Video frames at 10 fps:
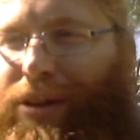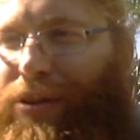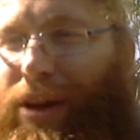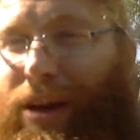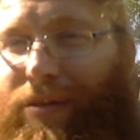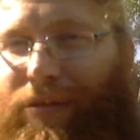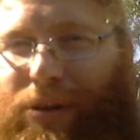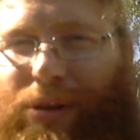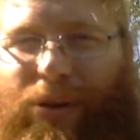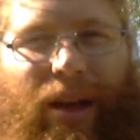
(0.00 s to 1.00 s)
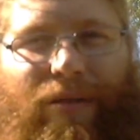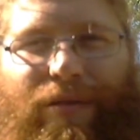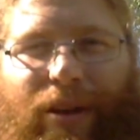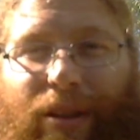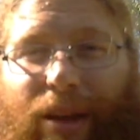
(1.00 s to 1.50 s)
and they'll have also they have
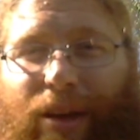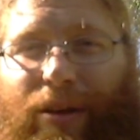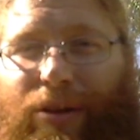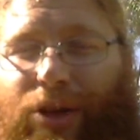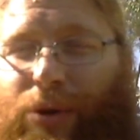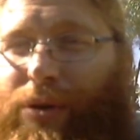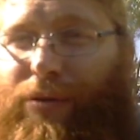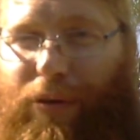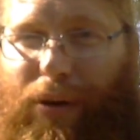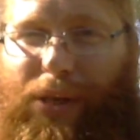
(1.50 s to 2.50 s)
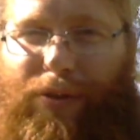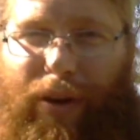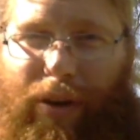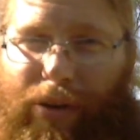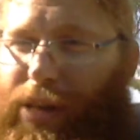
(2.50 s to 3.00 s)
the, the Jerusalem Forest
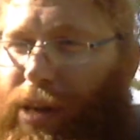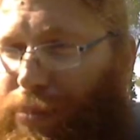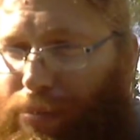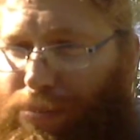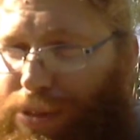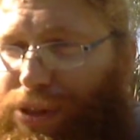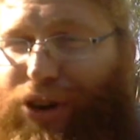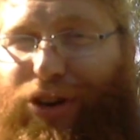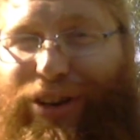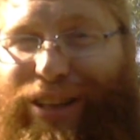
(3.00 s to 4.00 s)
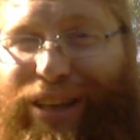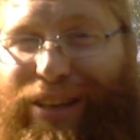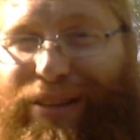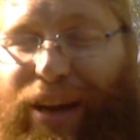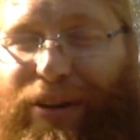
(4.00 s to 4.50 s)
fairies. I'm, I'm
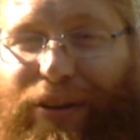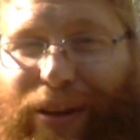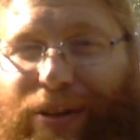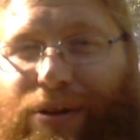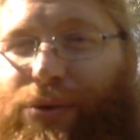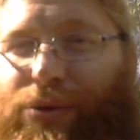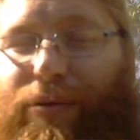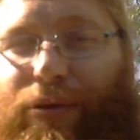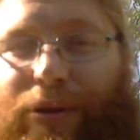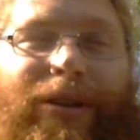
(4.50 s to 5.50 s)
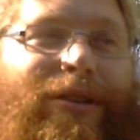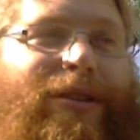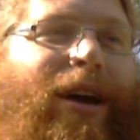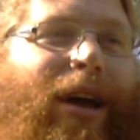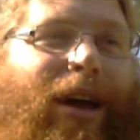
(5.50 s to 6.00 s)
currently technically in the Jerusalem Forest,
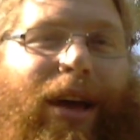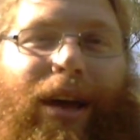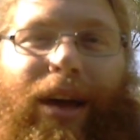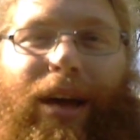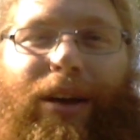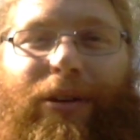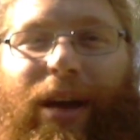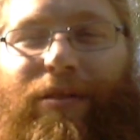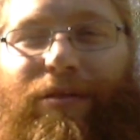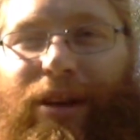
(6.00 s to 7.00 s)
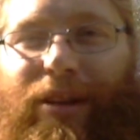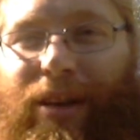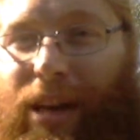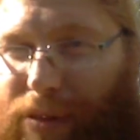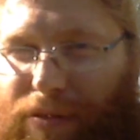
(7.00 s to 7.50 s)
and they'll have the
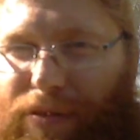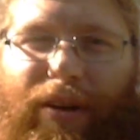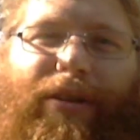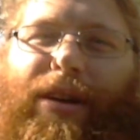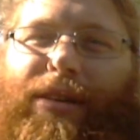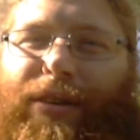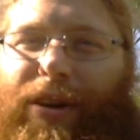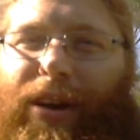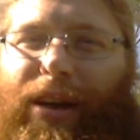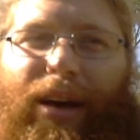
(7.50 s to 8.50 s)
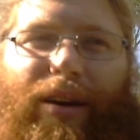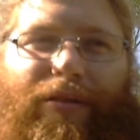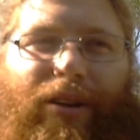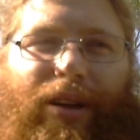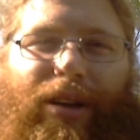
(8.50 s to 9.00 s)
Tel Aviv fairies, and they're gonna have
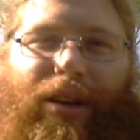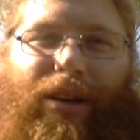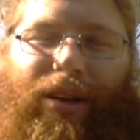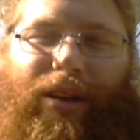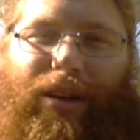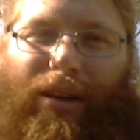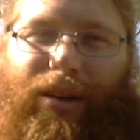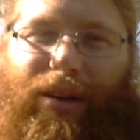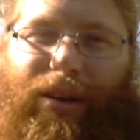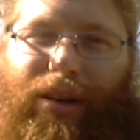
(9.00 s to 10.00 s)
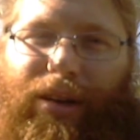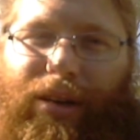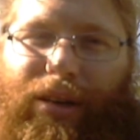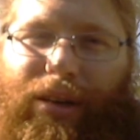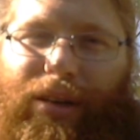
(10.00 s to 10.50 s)
uh,
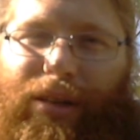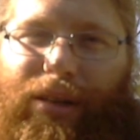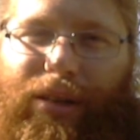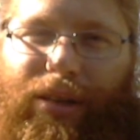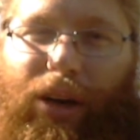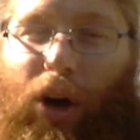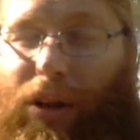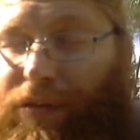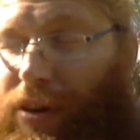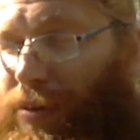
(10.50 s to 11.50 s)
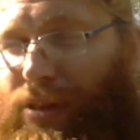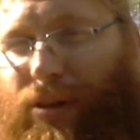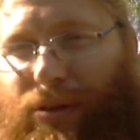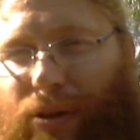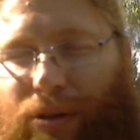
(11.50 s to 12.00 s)
the odd fairies,
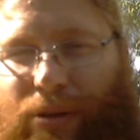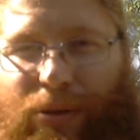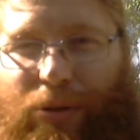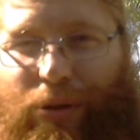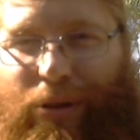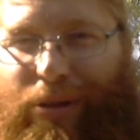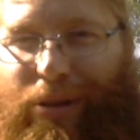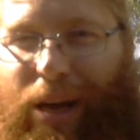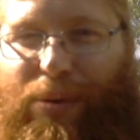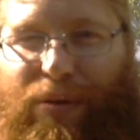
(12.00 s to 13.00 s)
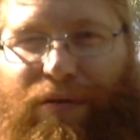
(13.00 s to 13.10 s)
all all types of